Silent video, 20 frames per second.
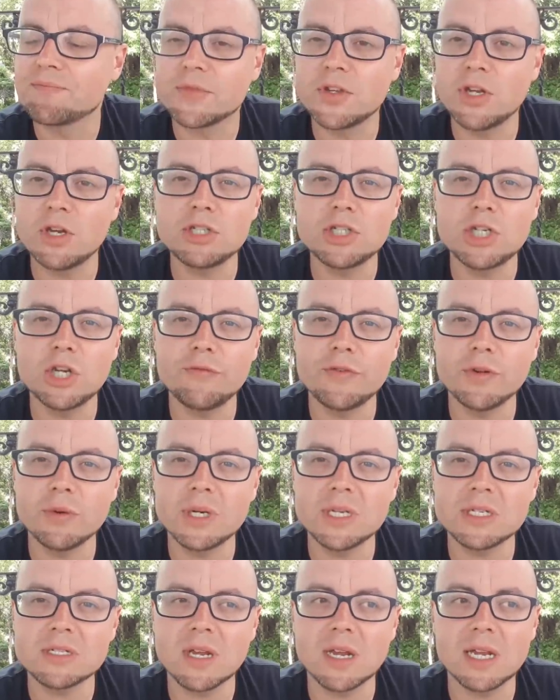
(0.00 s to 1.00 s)
YouTube
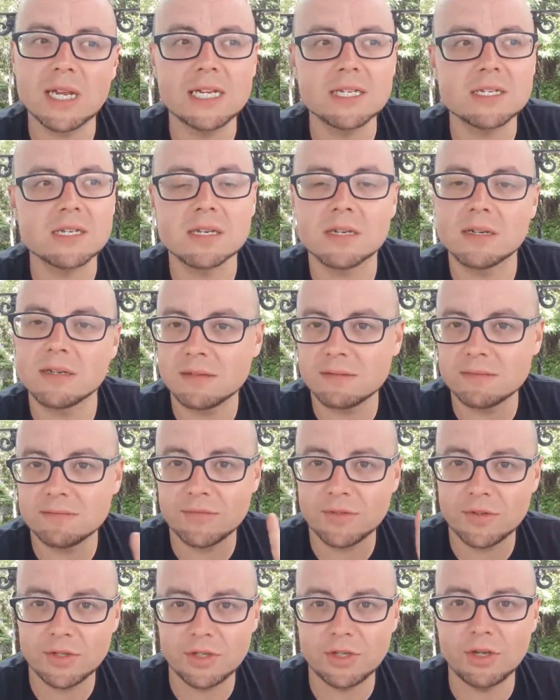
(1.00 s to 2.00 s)
viewers, at least
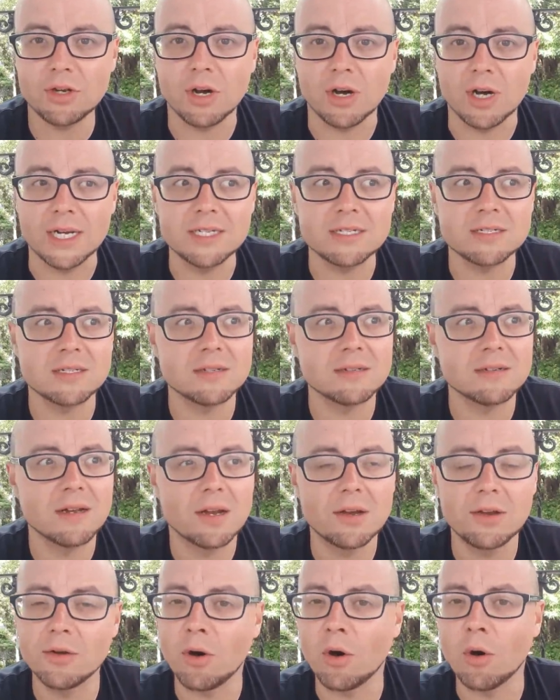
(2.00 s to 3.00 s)
you guys,
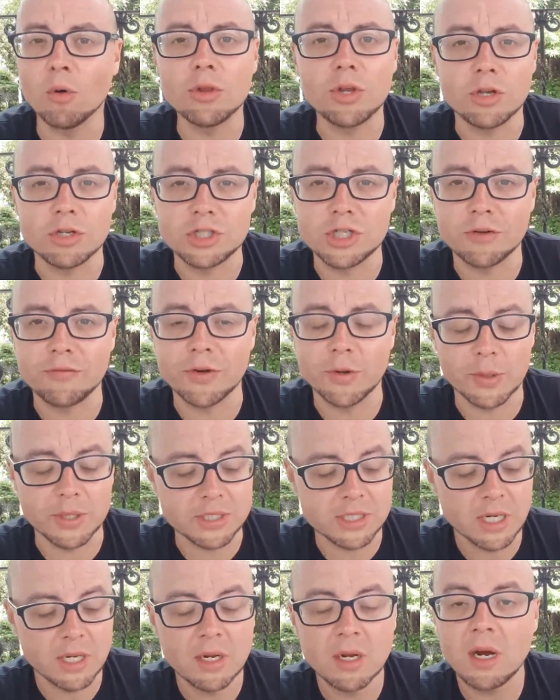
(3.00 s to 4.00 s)
not all YouTube viewers,